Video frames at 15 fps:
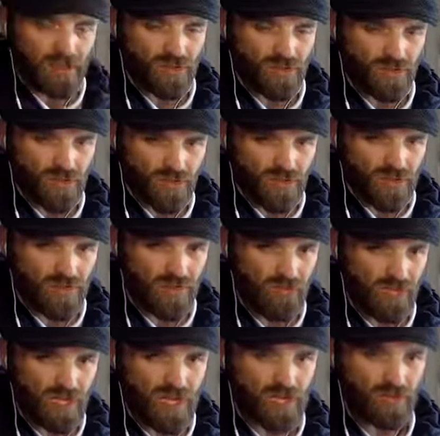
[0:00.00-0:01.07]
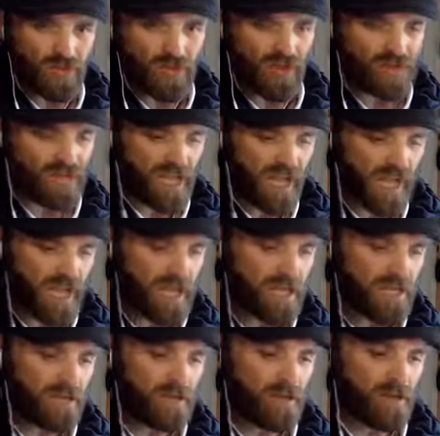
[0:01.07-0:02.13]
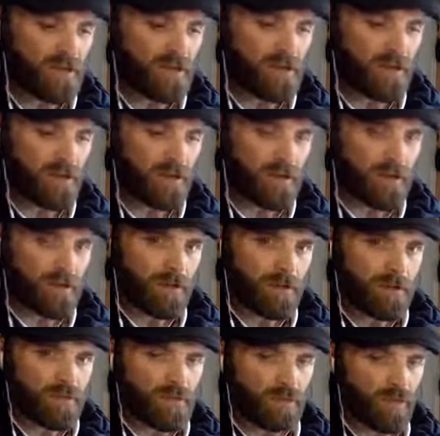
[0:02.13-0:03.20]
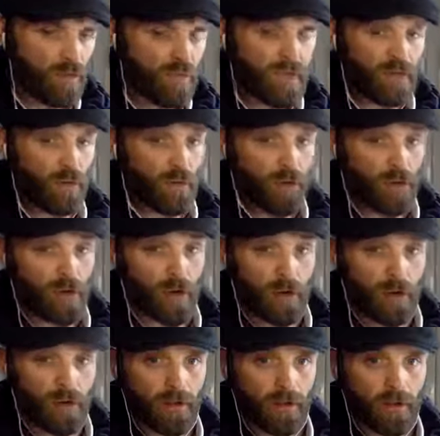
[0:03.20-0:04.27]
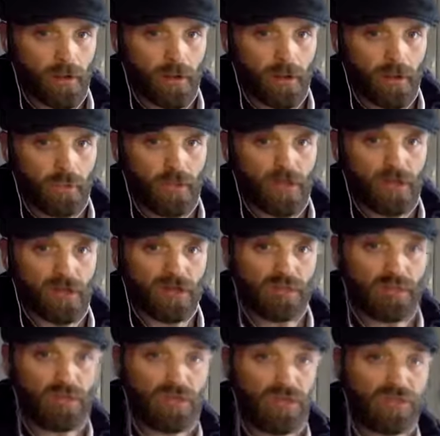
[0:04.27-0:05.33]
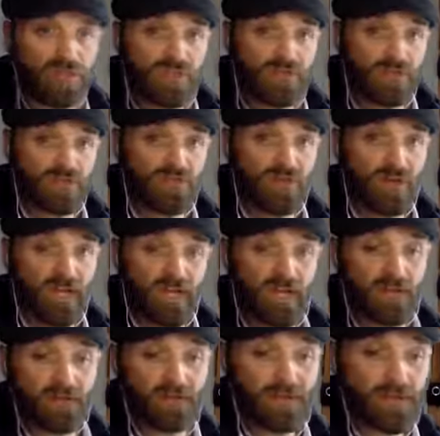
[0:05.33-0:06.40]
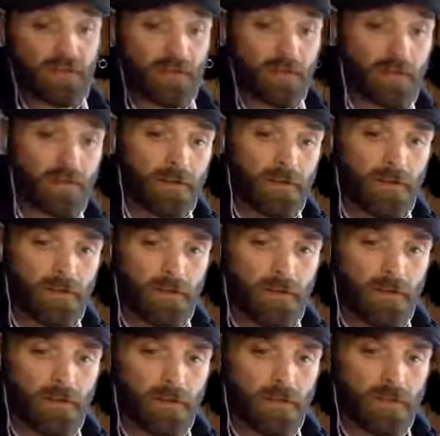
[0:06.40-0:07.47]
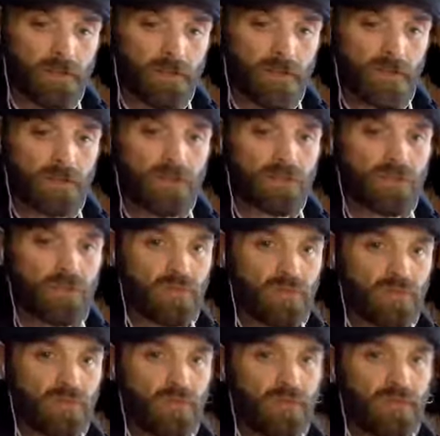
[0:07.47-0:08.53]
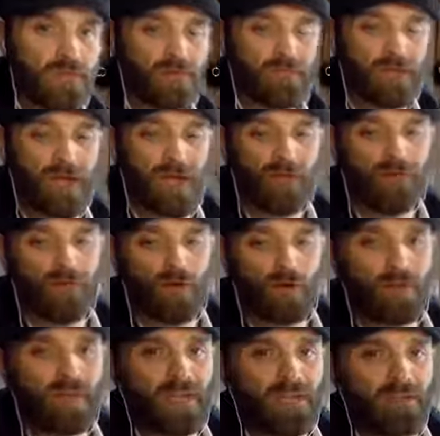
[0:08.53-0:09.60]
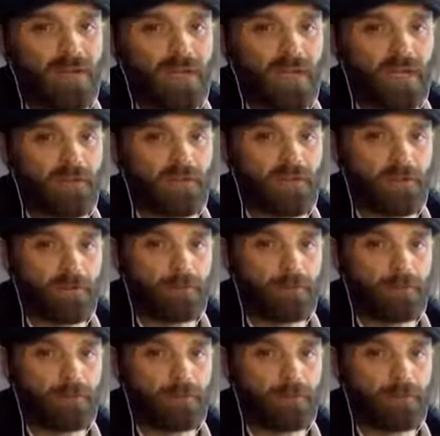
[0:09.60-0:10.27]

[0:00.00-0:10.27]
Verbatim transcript: doesn't really pertain to public order because abusive is violent. So how can something be uh, verbally violent?